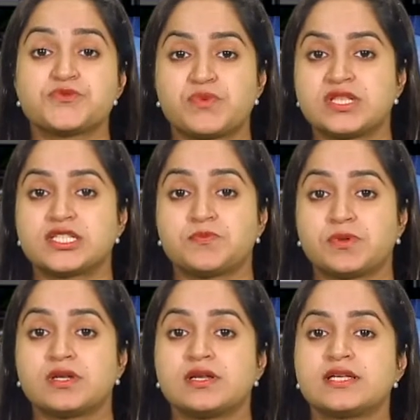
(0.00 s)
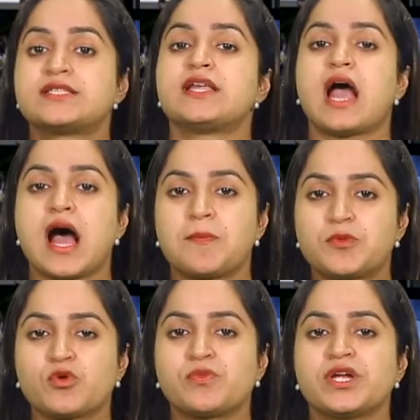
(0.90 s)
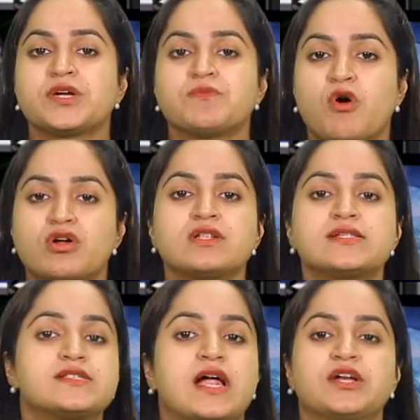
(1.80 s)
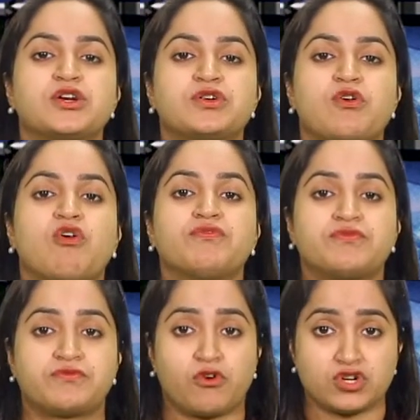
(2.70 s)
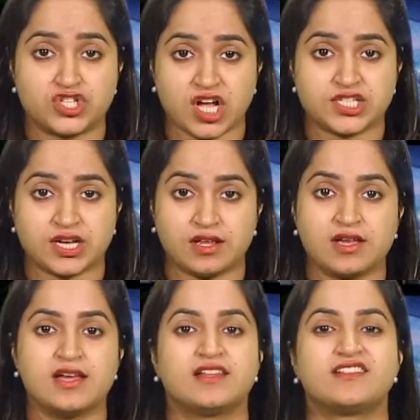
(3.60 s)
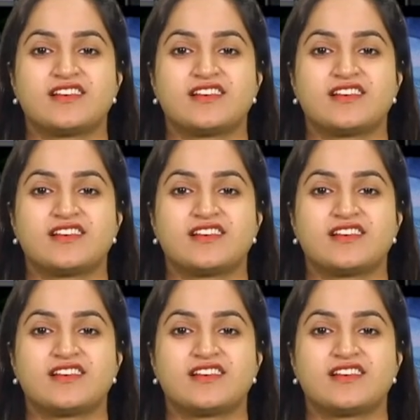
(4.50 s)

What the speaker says: principle is the appropriate moral standard for judging the